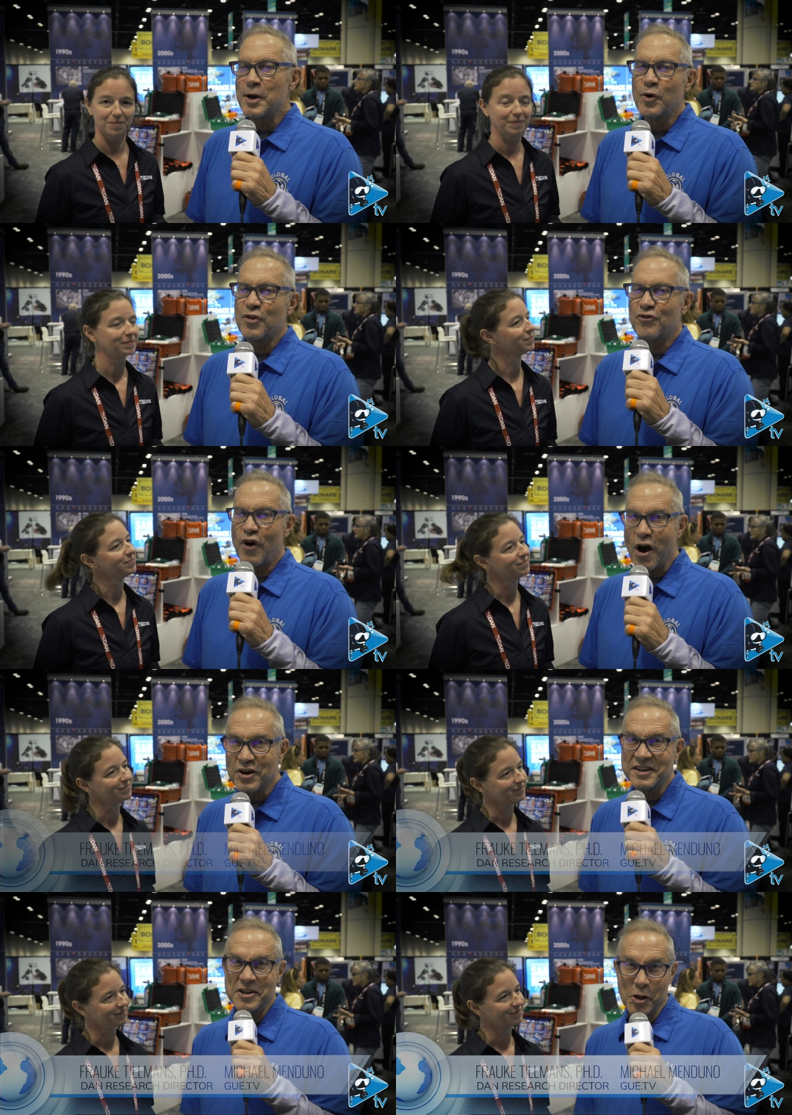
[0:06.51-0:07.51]
Speaker 1: here with
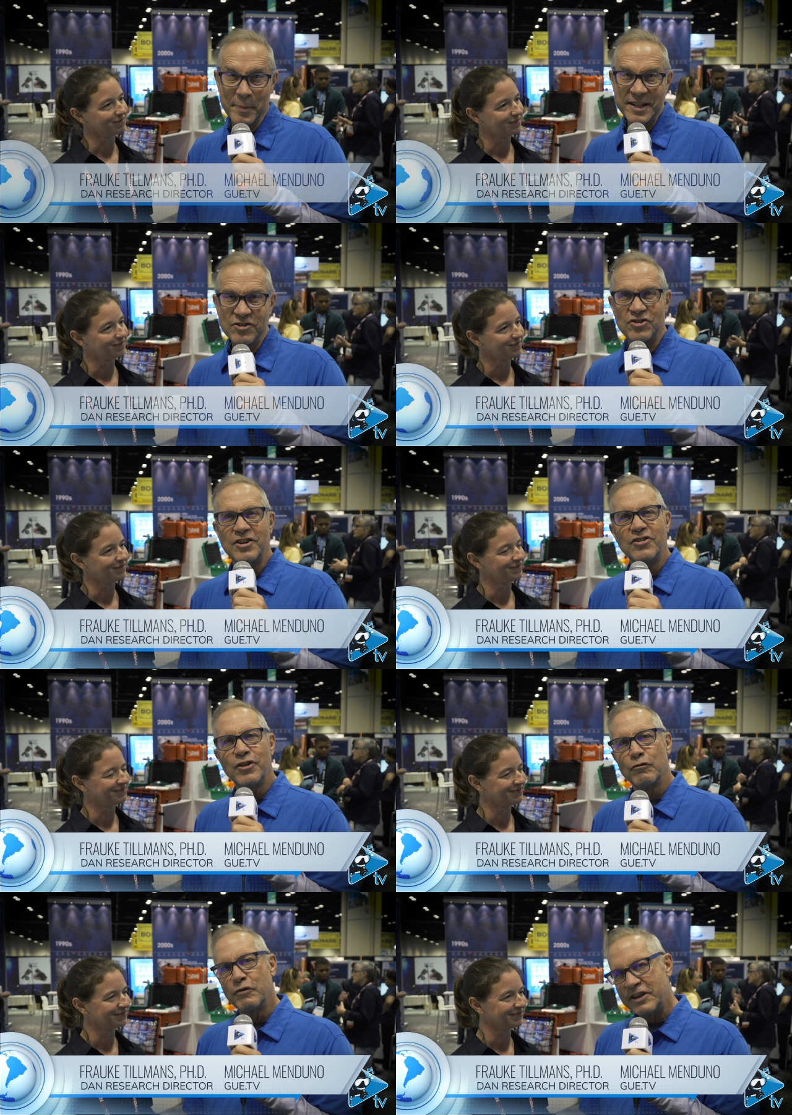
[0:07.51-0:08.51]
Frauke Tillmans. She's
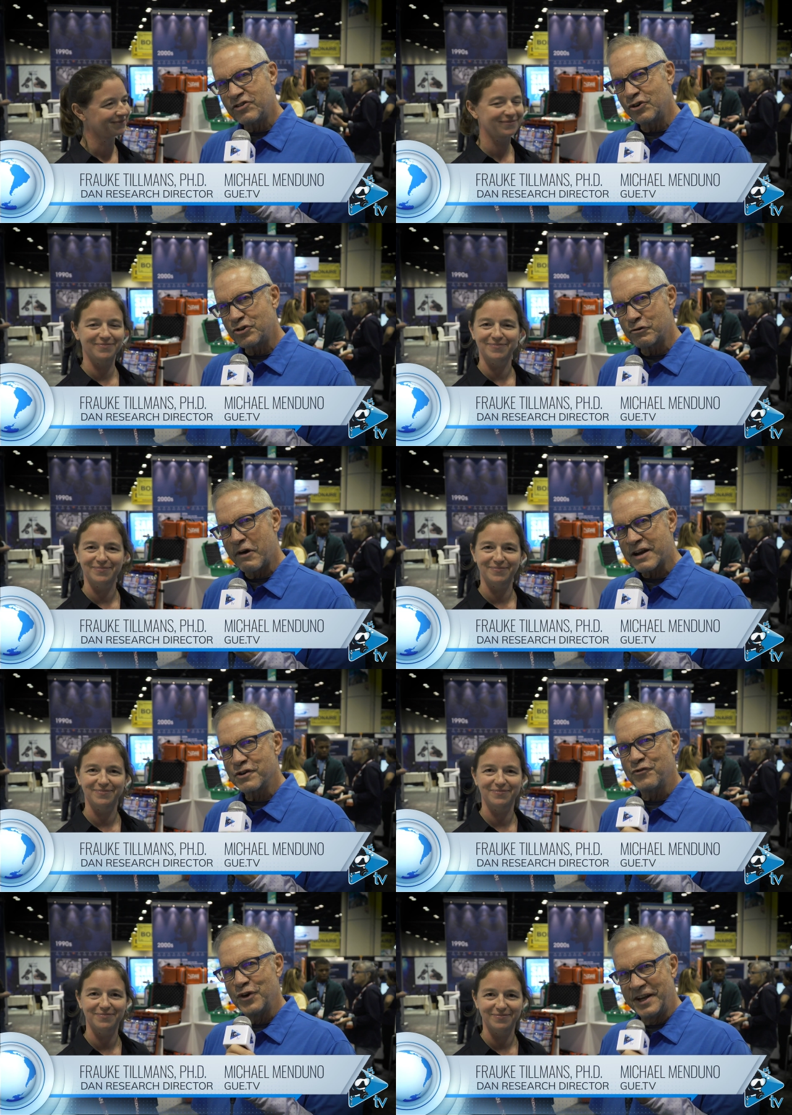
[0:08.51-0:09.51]
the research
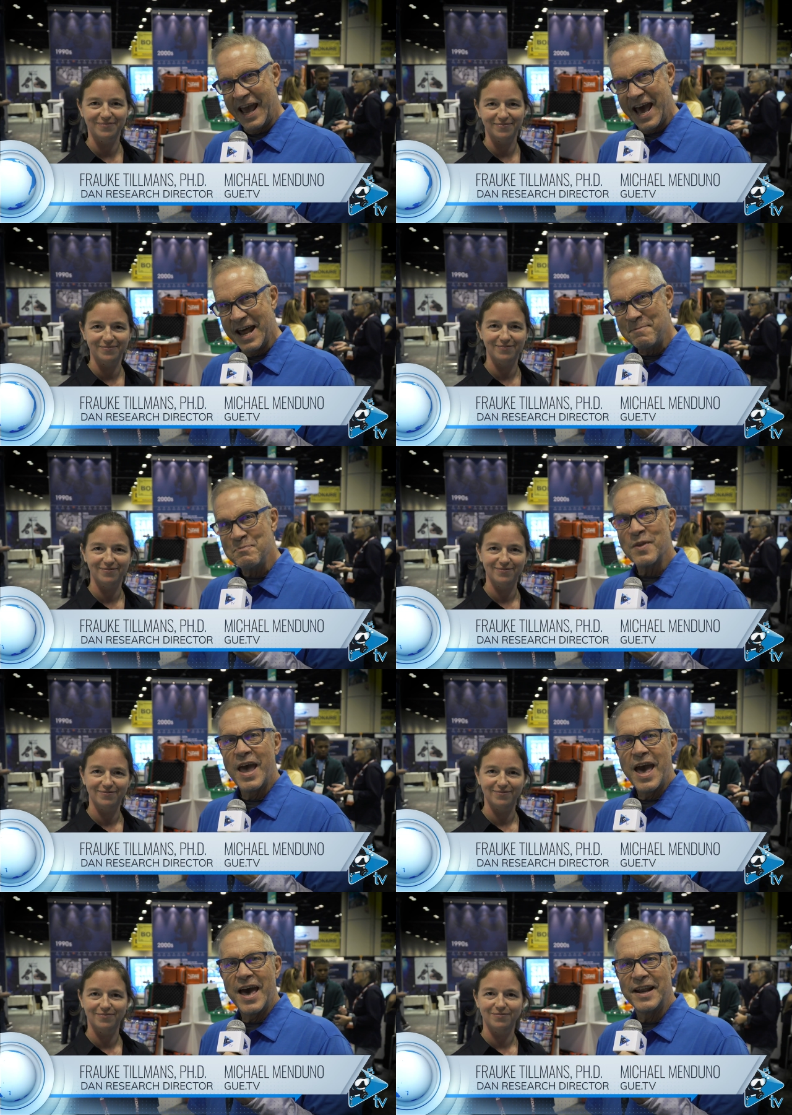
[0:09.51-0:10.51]
director for DAN,
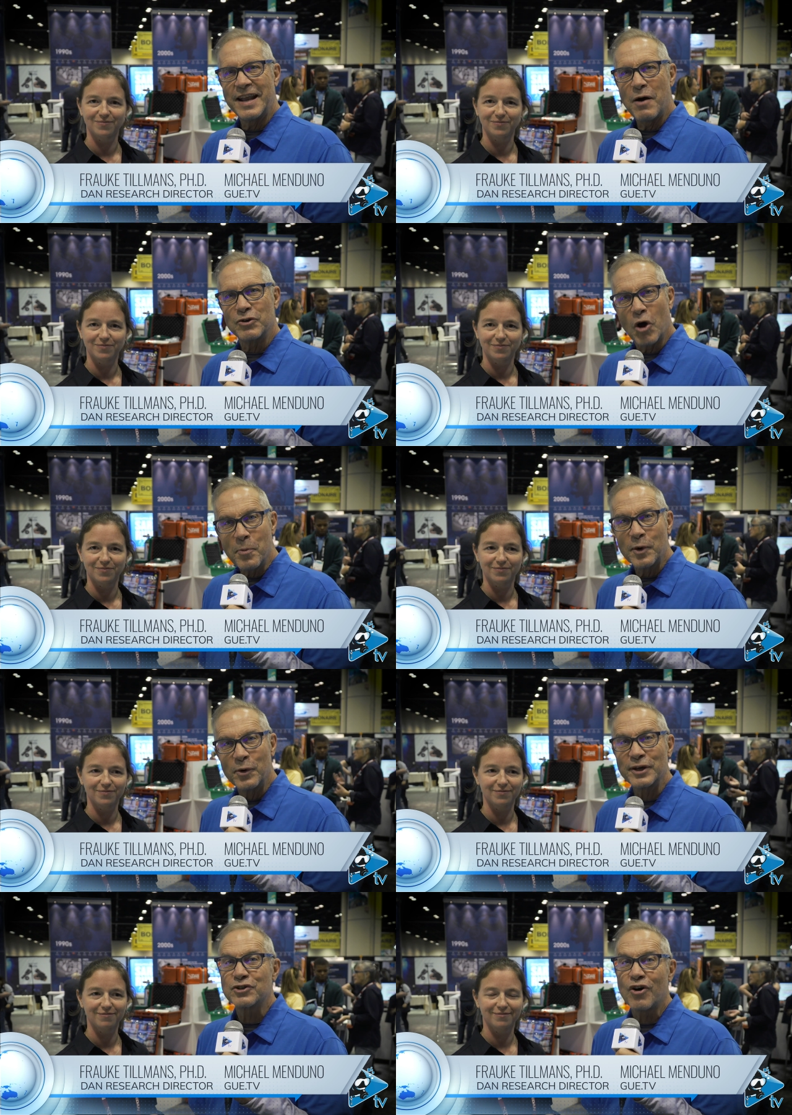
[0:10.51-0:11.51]
and I was hoping
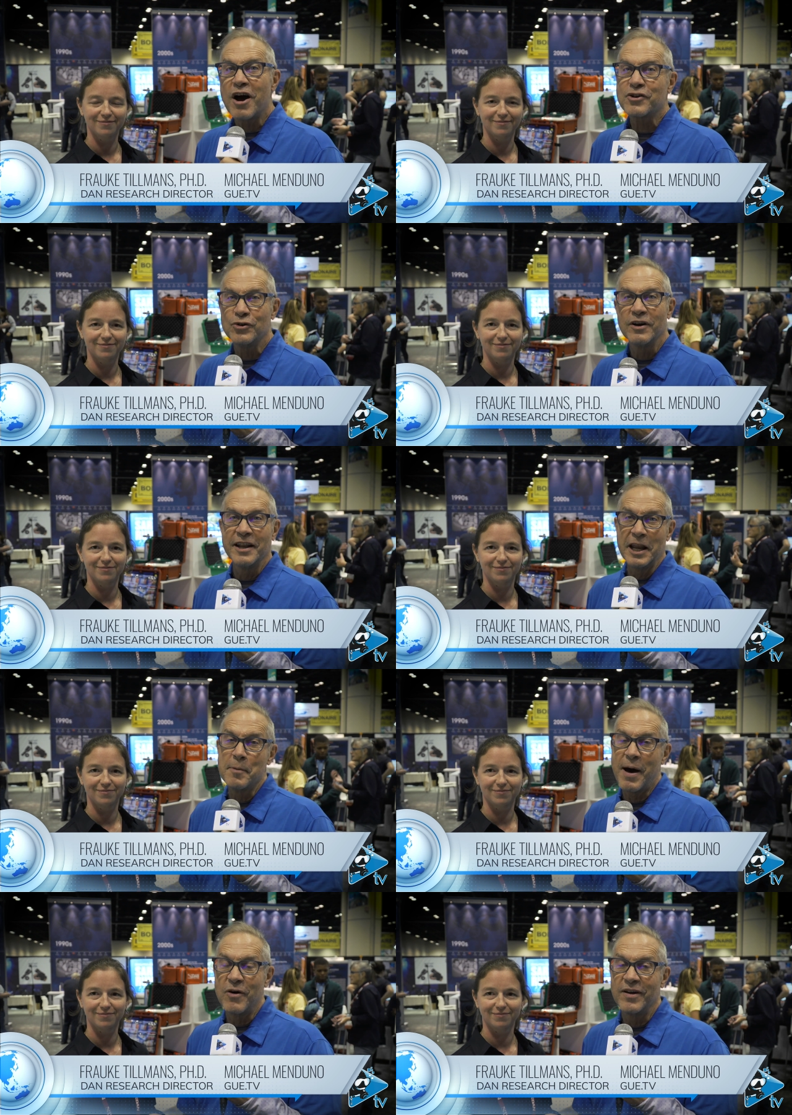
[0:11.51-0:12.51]
we could talk to her a little
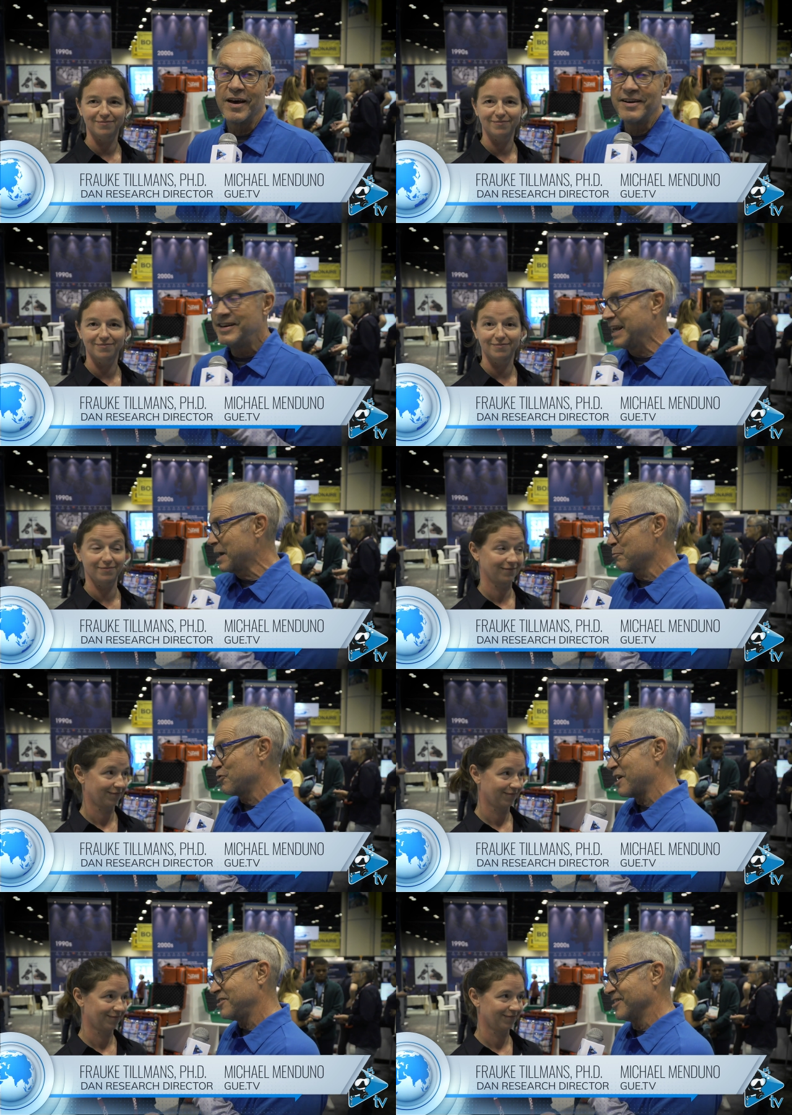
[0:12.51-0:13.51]
about
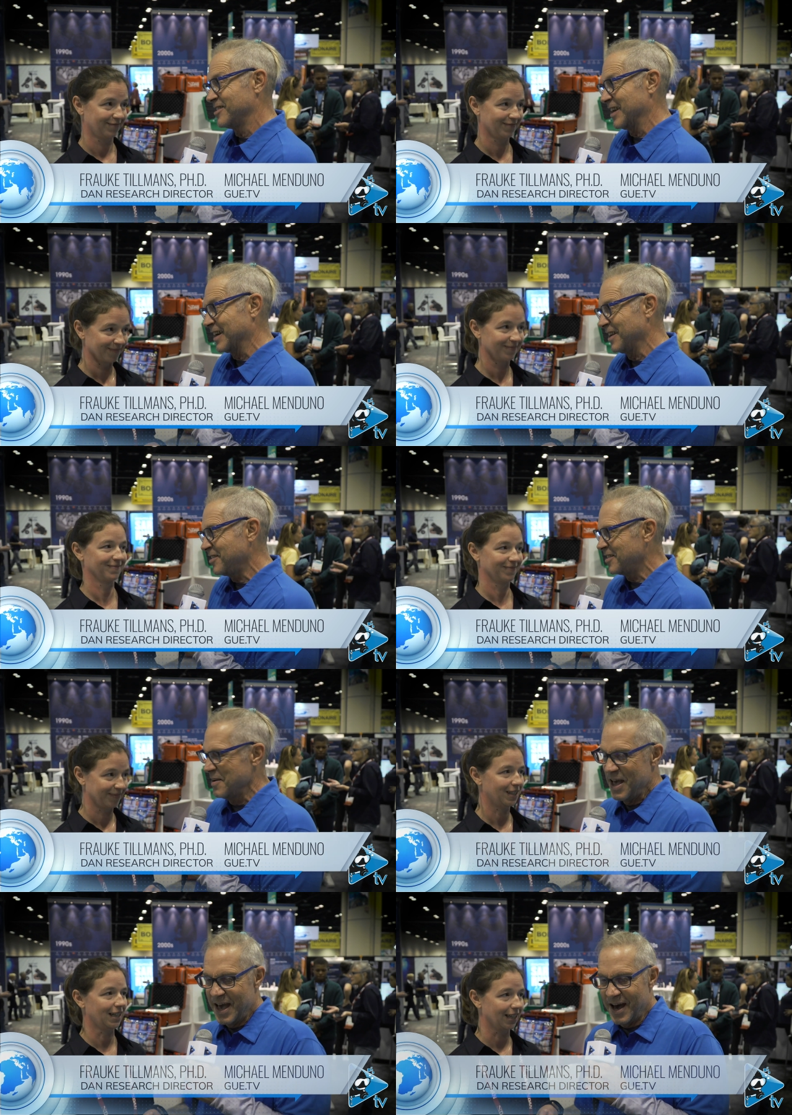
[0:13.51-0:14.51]
decompression sickness
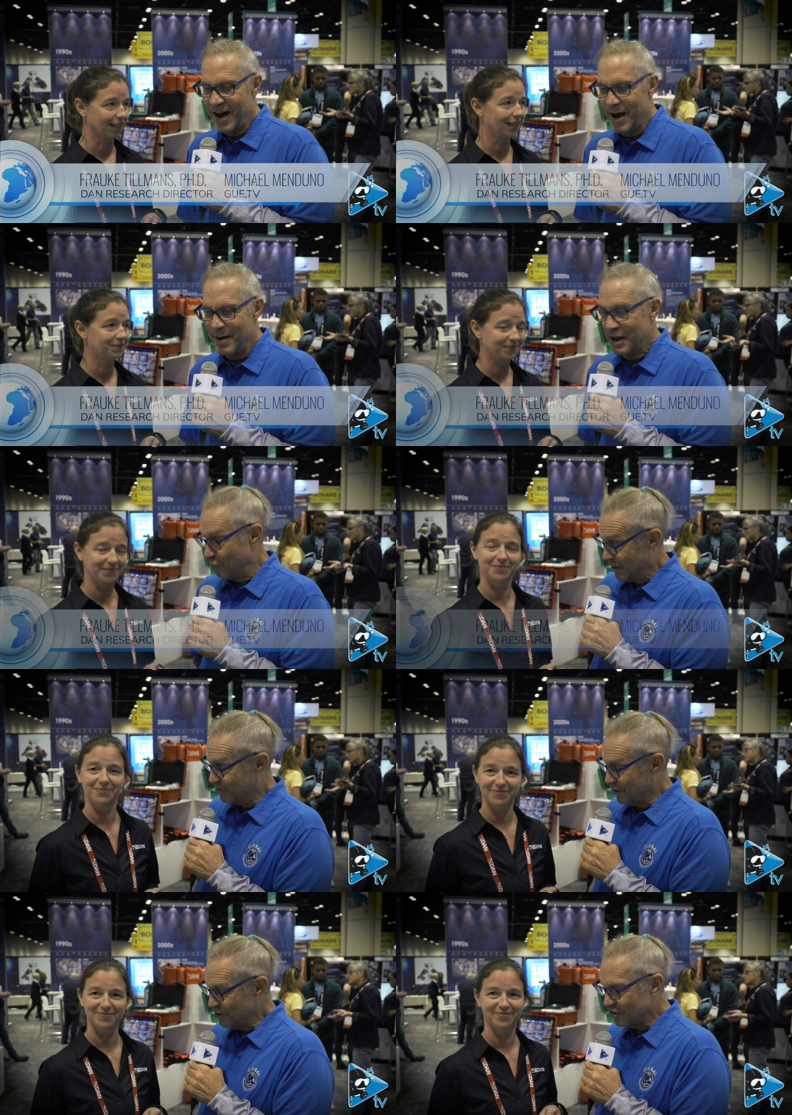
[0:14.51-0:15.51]
uh, and
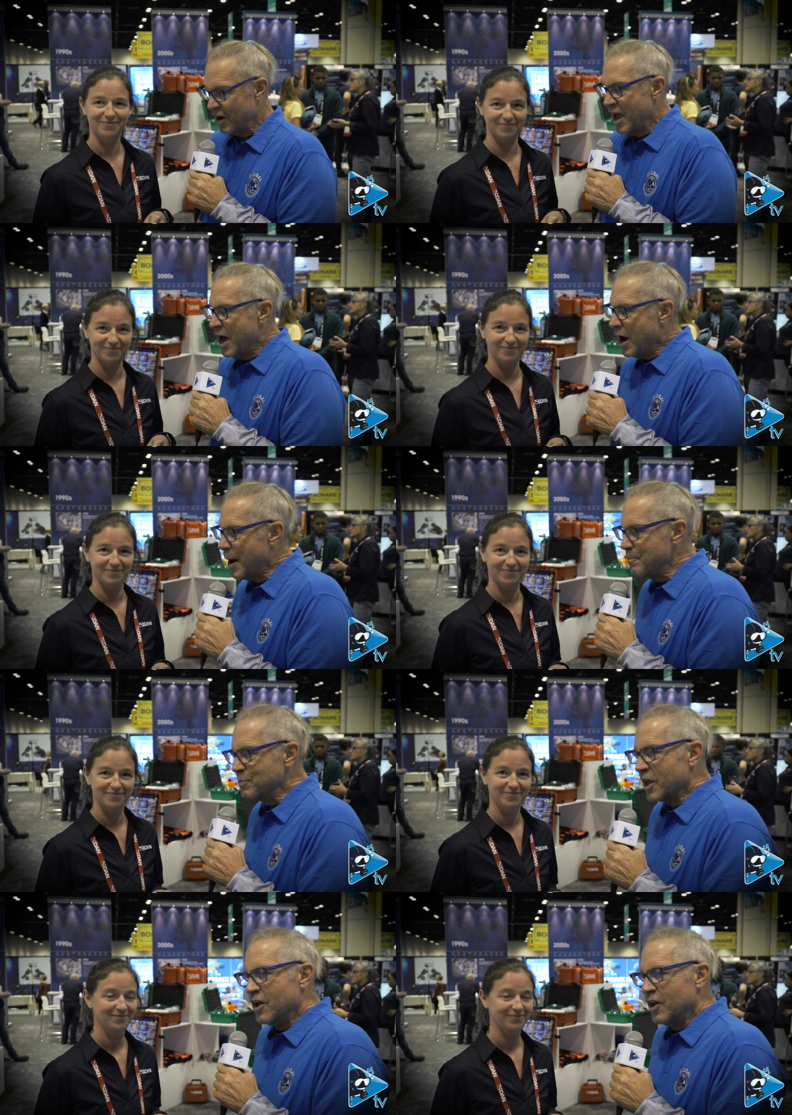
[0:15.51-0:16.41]
research. Um,